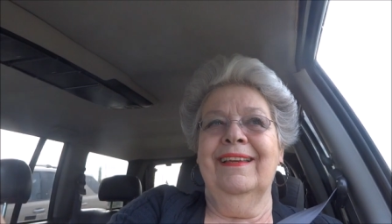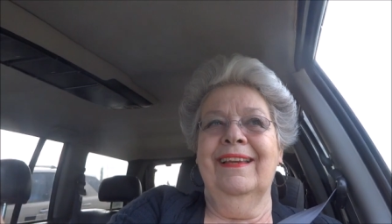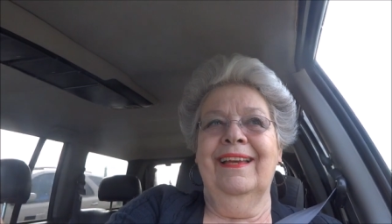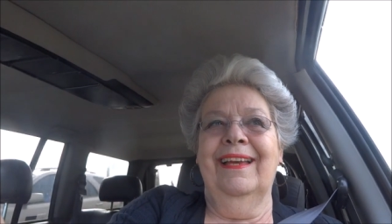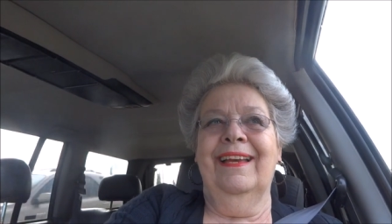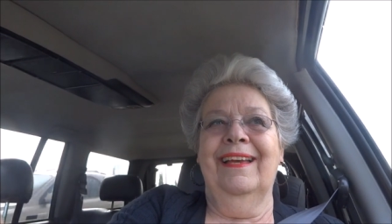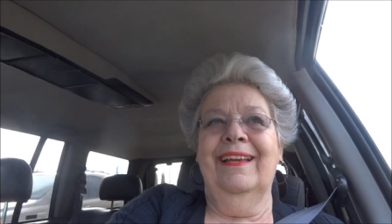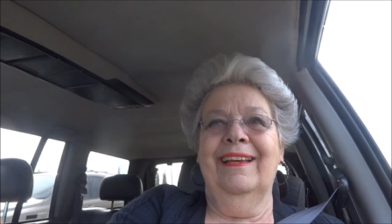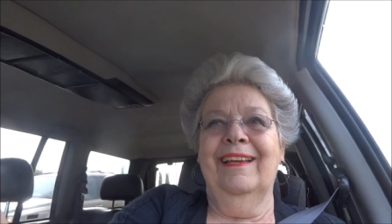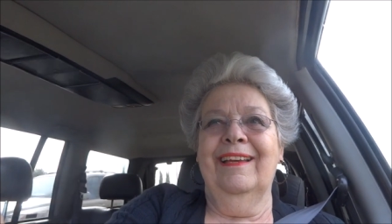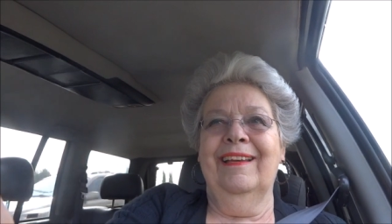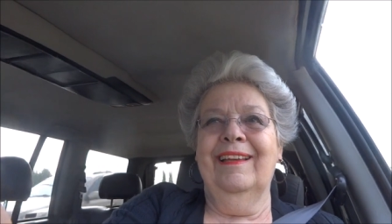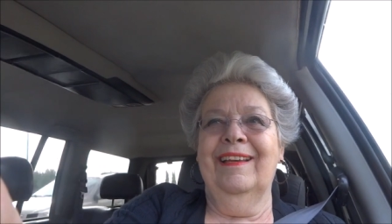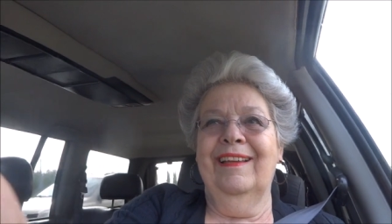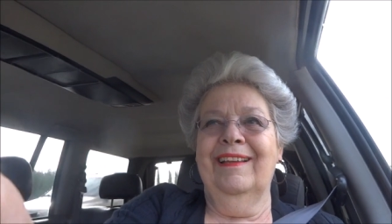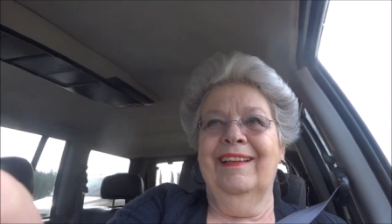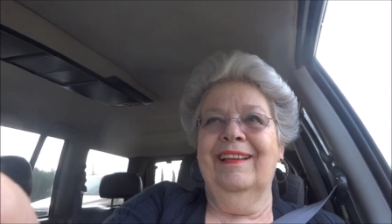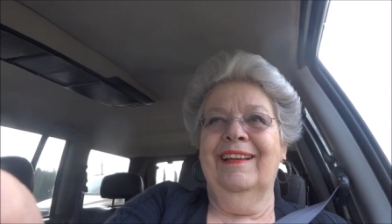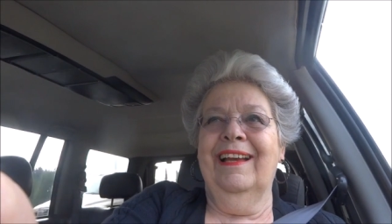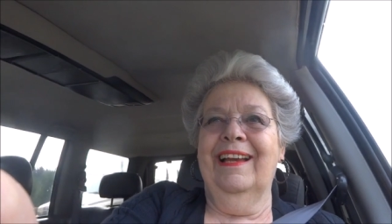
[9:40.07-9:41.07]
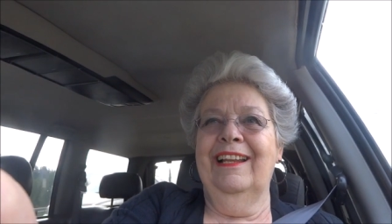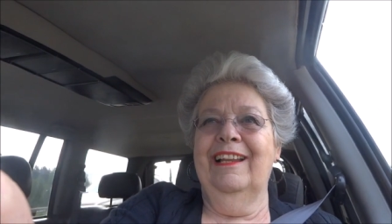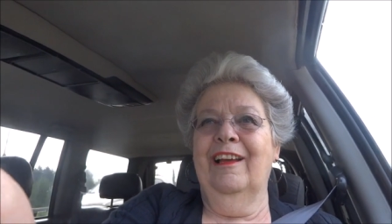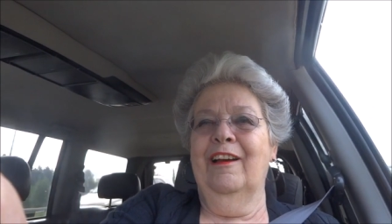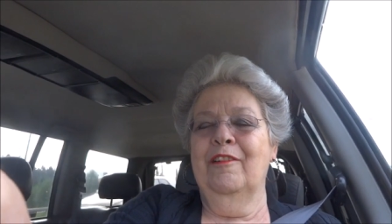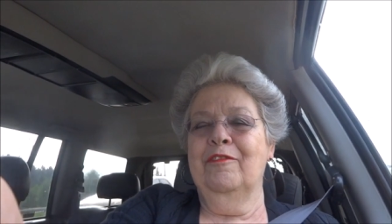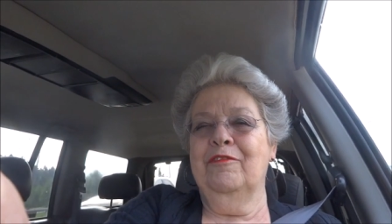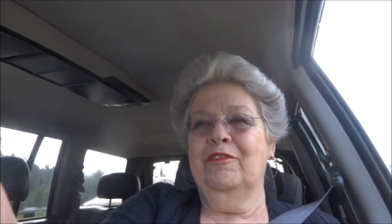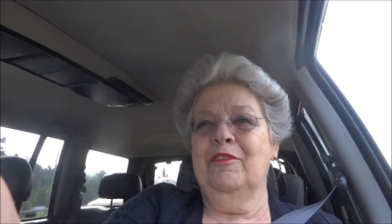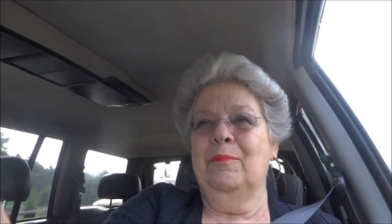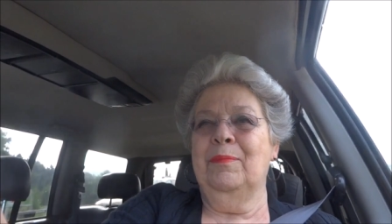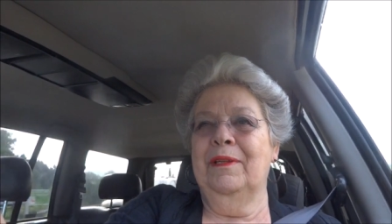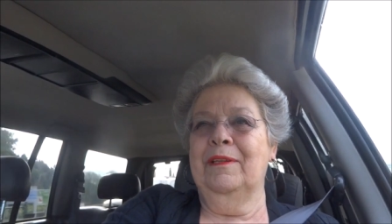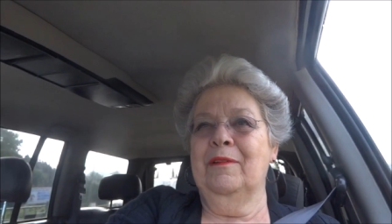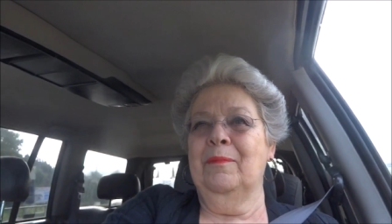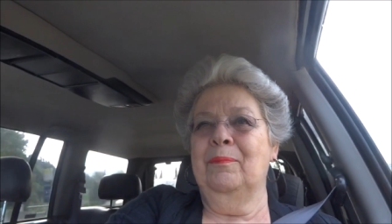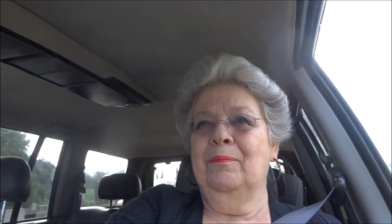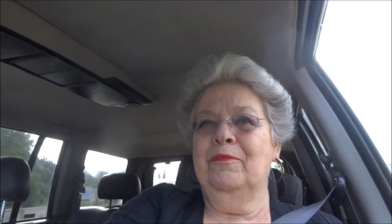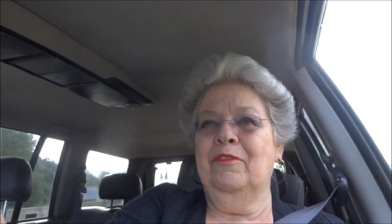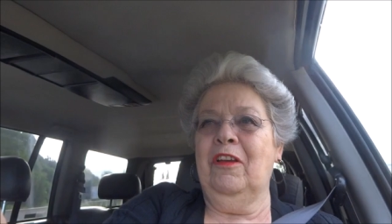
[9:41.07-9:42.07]
Uh, I laughed a bit,
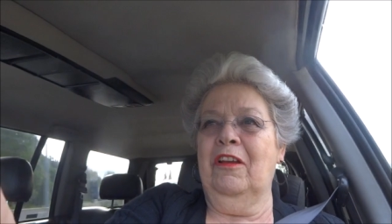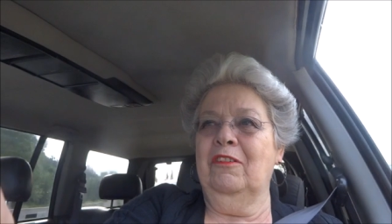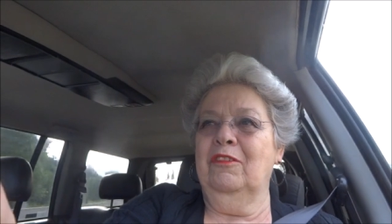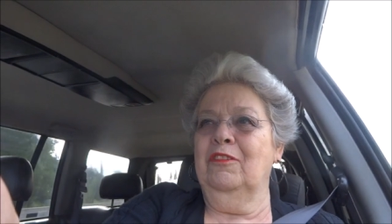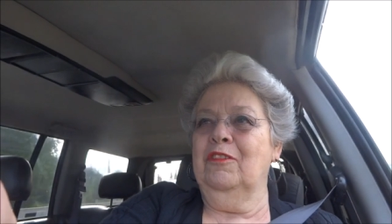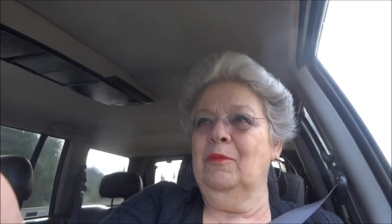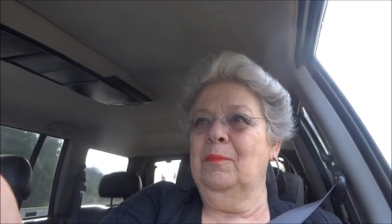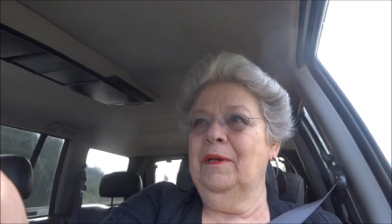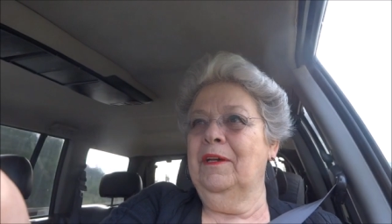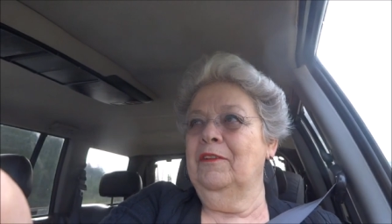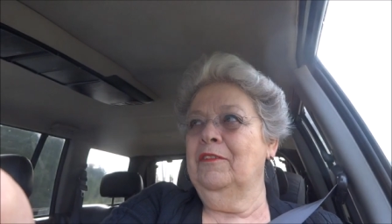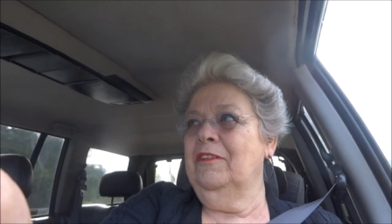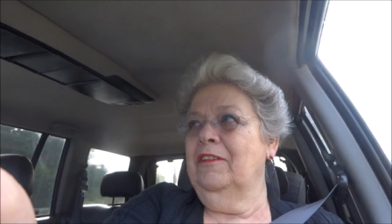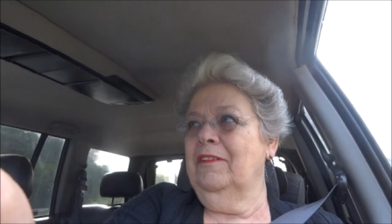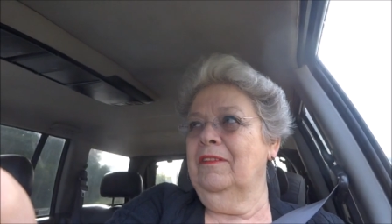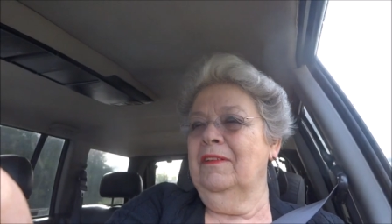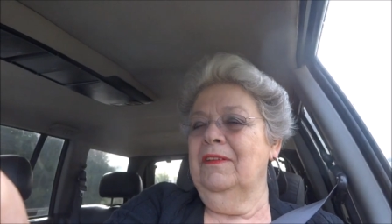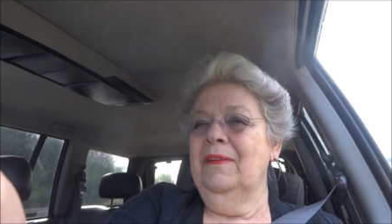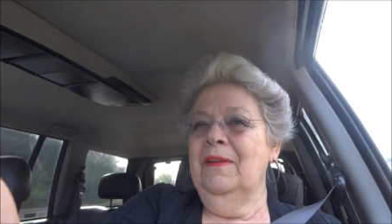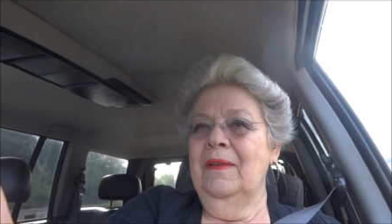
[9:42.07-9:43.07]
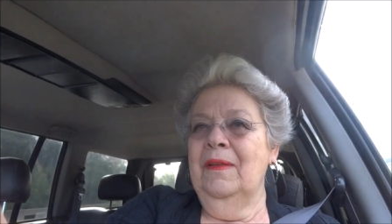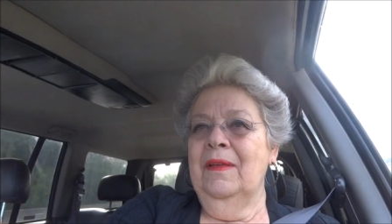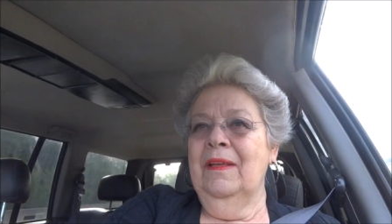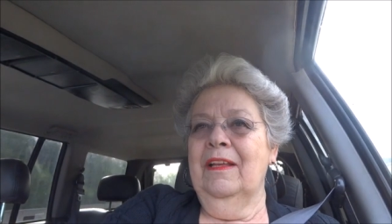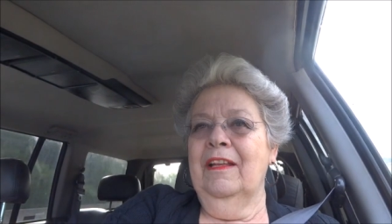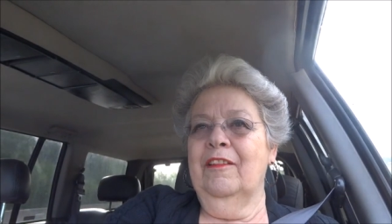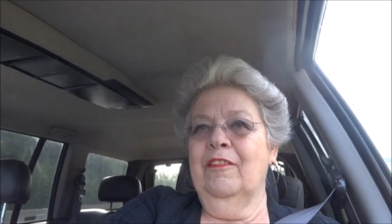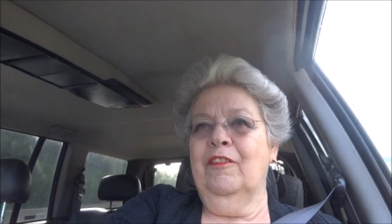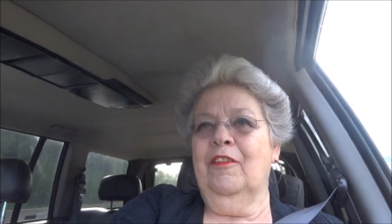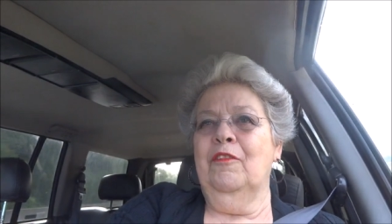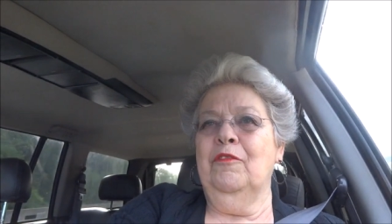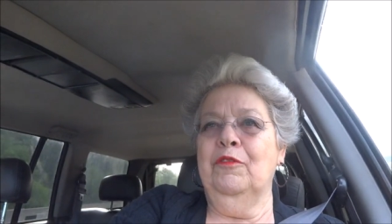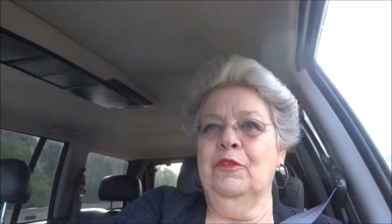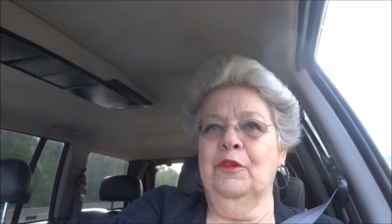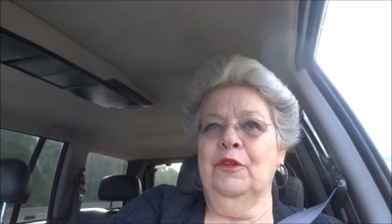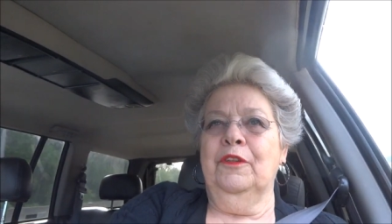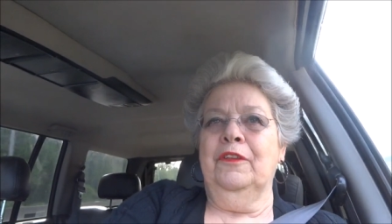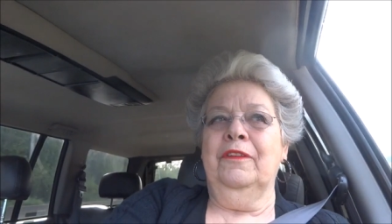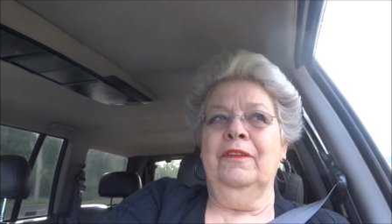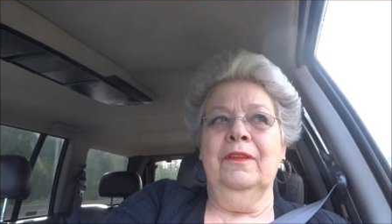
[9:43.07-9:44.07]
chuckled about it, and so
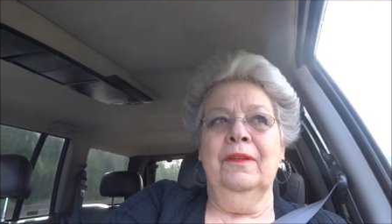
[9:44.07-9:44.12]
forth.